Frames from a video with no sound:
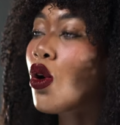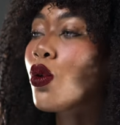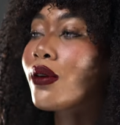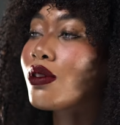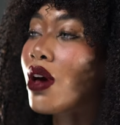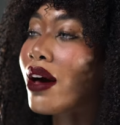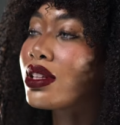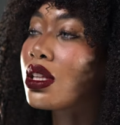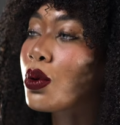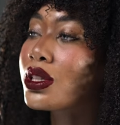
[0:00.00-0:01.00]
or if you have a
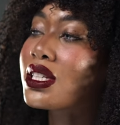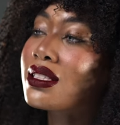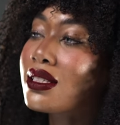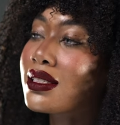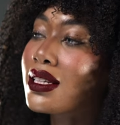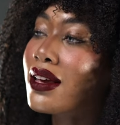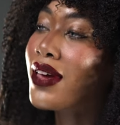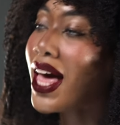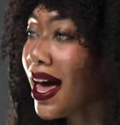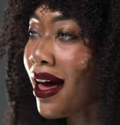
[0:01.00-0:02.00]
lower density of
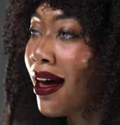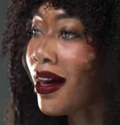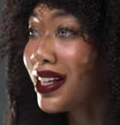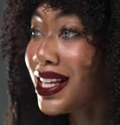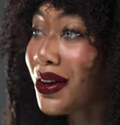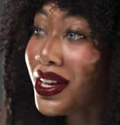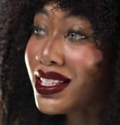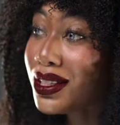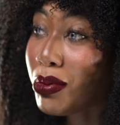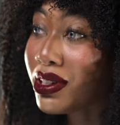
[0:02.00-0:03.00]
hair. Now, as
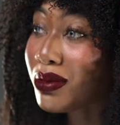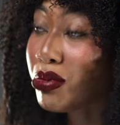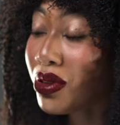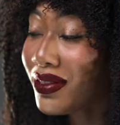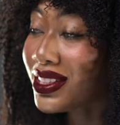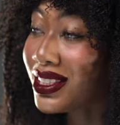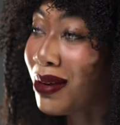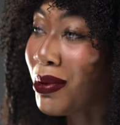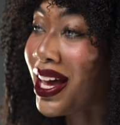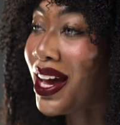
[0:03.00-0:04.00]
expressed previously,
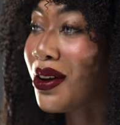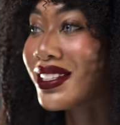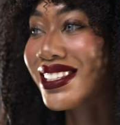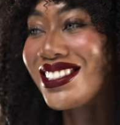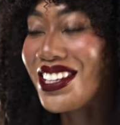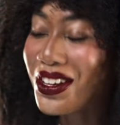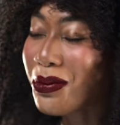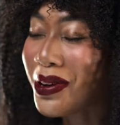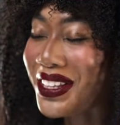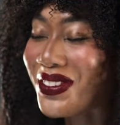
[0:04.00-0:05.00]
my hair is in single
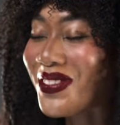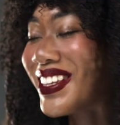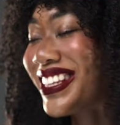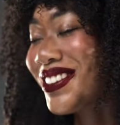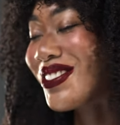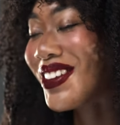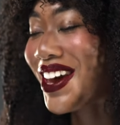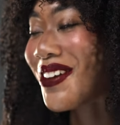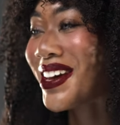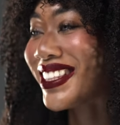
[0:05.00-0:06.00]
braids with my natural
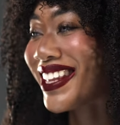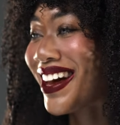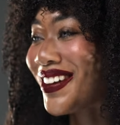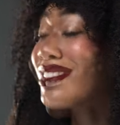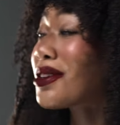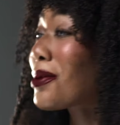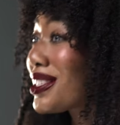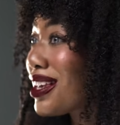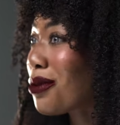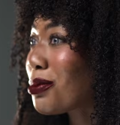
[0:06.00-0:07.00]
hair right now, so my
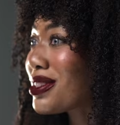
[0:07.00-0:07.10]
scalp